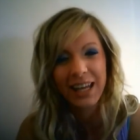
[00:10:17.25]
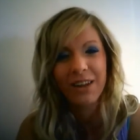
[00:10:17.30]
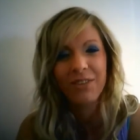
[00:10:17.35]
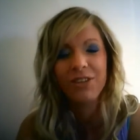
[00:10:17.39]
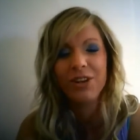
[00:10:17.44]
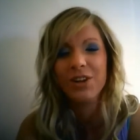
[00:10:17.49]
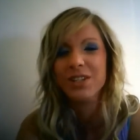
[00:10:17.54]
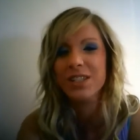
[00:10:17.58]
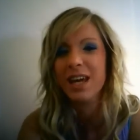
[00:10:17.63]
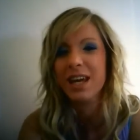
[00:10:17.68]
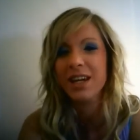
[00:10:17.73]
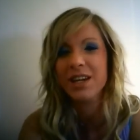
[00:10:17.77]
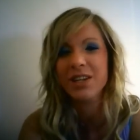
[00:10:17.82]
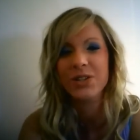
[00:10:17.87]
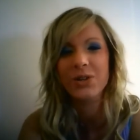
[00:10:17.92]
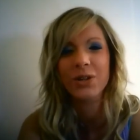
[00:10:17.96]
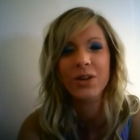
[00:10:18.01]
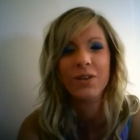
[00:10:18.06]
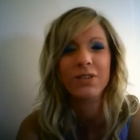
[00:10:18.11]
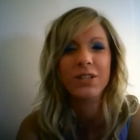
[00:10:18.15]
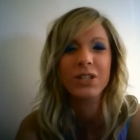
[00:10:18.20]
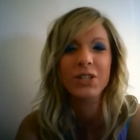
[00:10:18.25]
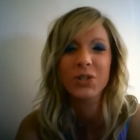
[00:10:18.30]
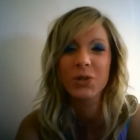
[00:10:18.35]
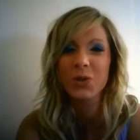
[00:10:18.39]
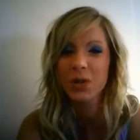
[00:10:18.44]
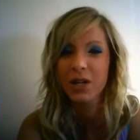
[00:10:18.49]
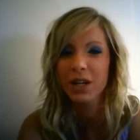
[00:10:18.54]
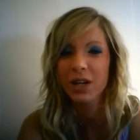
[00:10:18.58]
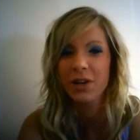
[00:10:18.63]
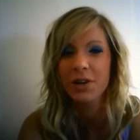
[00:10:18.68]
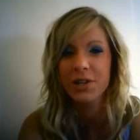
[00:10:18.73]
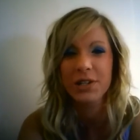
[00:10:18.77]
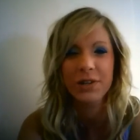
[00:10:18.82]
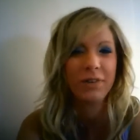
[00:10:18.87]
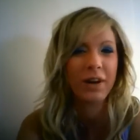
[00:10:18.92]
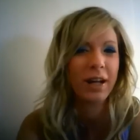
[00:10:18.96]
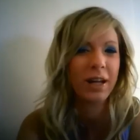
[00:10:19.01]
And if there's any sort of tutorials or